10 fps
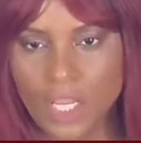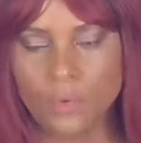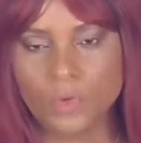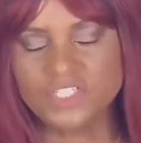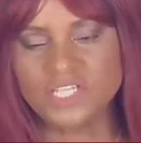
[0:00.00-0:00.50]

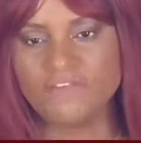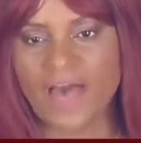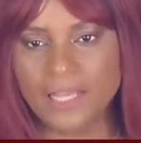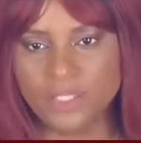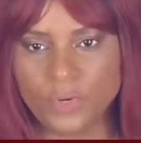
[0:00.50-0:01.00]
which the
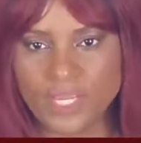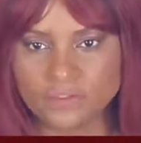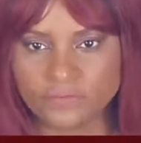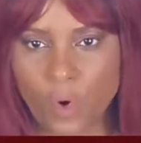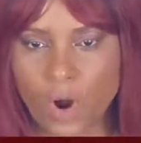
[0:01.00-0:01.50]
value
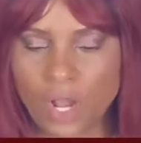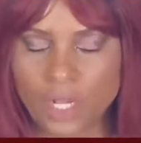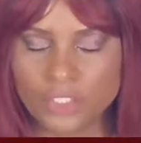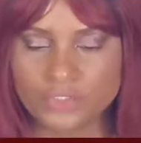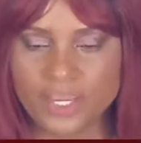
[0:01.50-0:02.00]
is
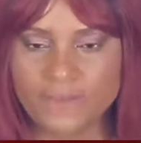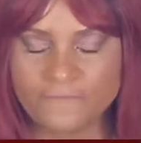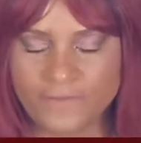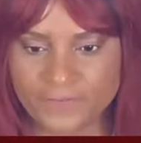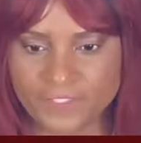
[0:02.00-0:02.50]

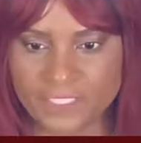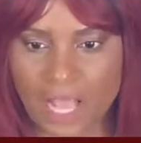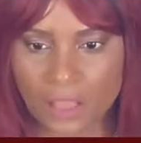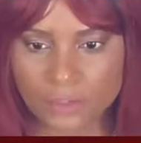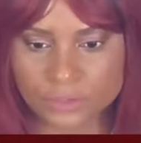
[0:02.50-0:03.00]

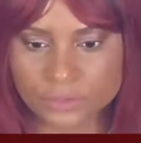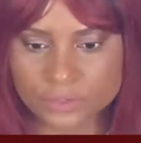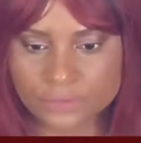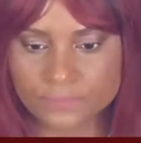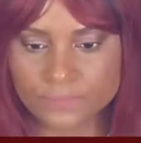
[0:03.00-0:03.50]

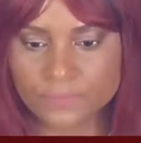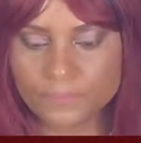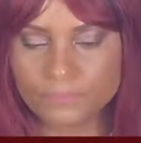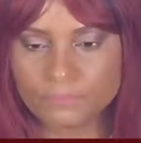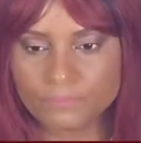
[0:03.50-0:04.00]
$450.
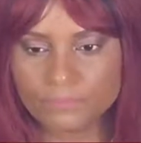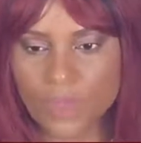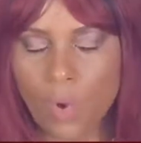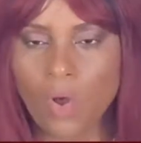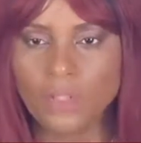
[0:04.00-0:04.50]

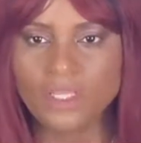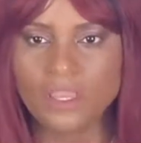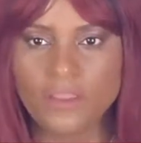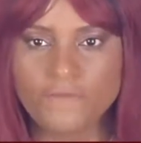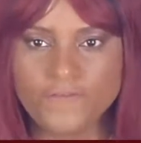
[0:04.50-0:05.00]

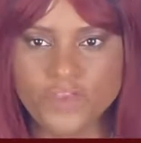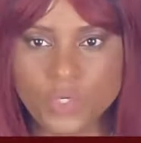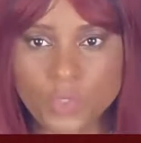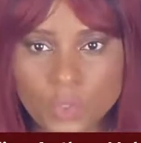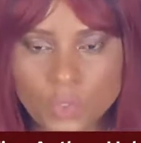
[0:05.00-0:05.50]
Only if
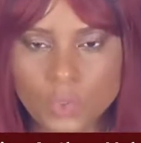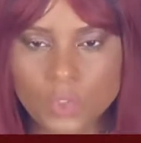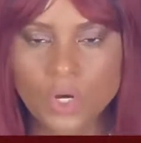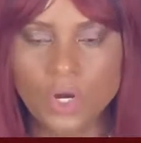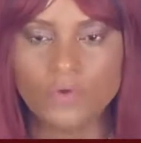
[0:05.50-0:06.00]

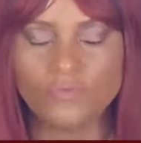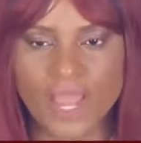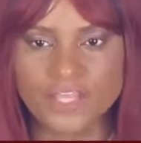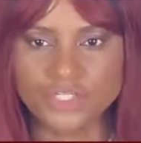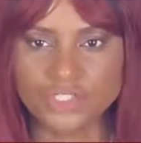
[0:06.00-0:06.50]
you
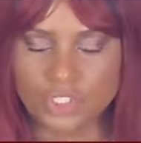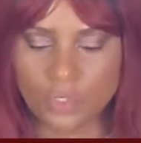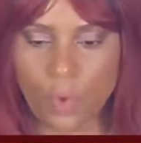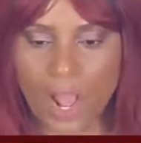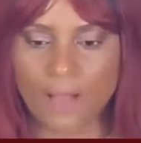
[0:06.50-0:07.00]

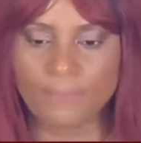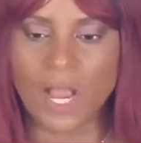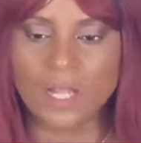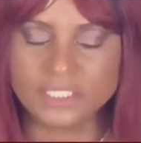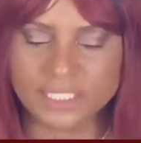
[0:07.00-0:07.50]
register while
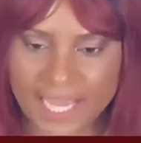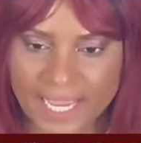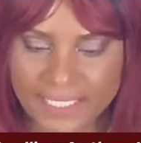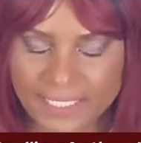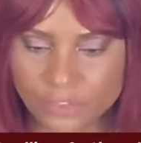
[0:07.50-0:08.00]
I'm
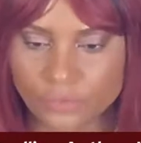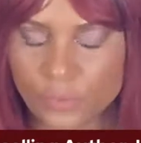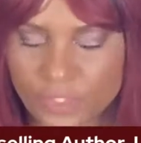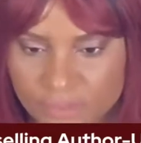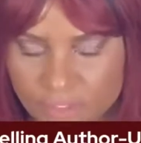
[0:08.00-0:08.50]
tonight here
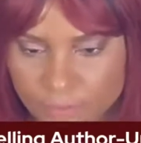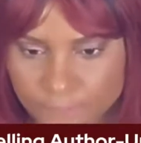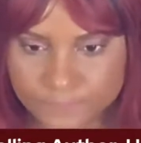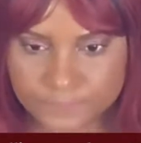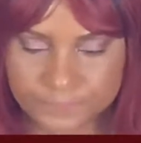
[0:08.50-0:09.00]
with you.
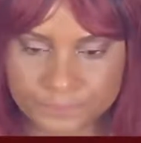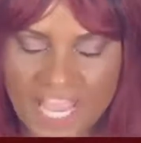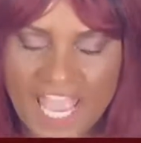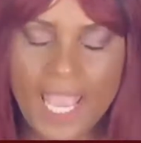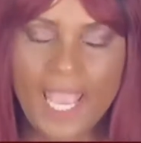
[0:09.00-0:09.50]

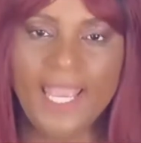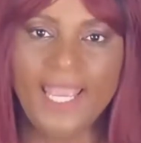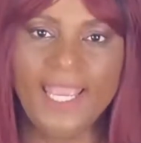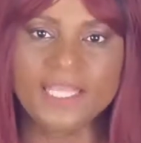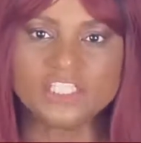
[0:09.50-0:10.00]

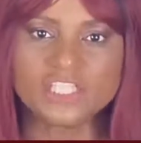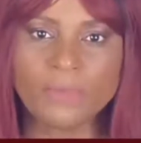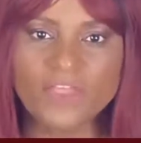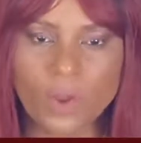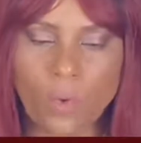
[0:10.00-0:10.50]
And
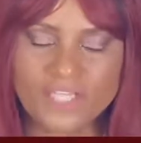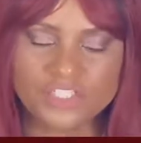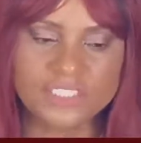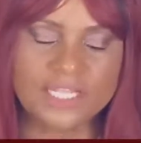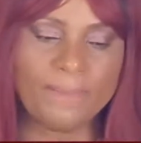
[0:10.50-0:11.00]
some of the
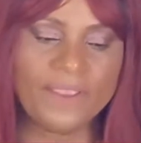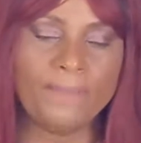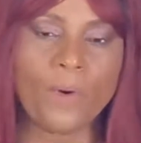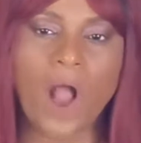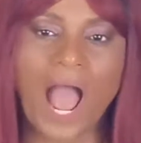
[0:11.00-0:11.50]
questions that
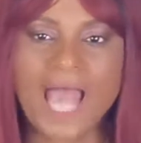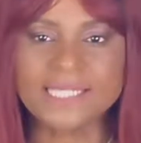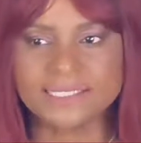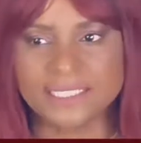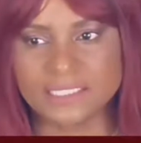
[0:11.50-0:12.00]
people
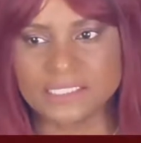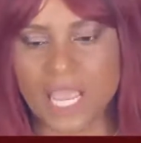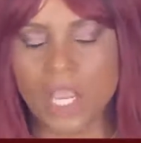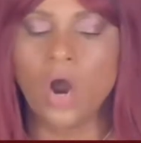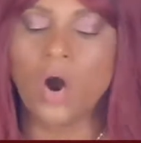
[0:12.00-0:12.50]
ask is
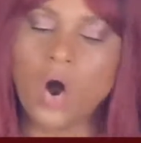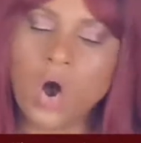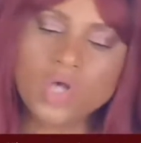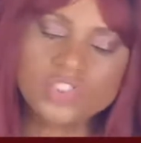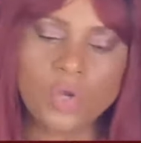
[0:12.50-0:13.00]
like,
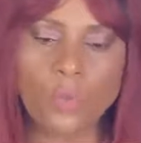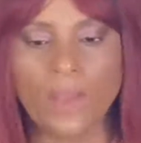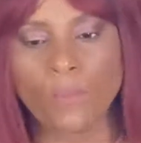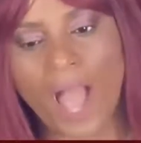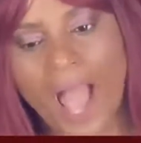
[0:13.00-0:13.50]
oh, so
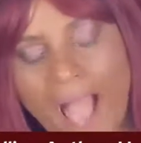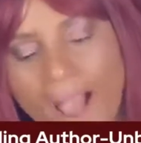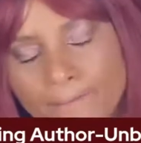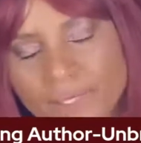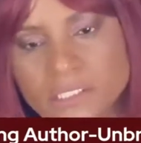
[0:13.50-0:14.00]
what
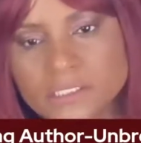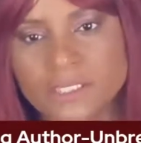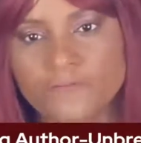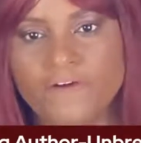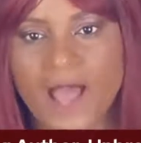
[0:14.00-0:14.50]
happens
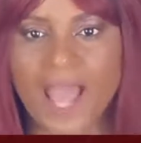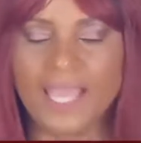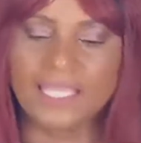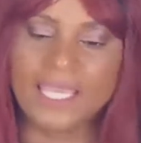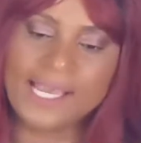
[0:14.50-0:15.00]
if
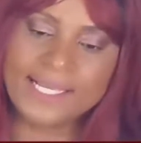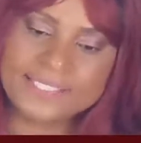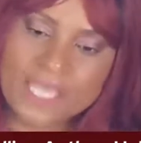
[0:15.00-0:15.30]
I can't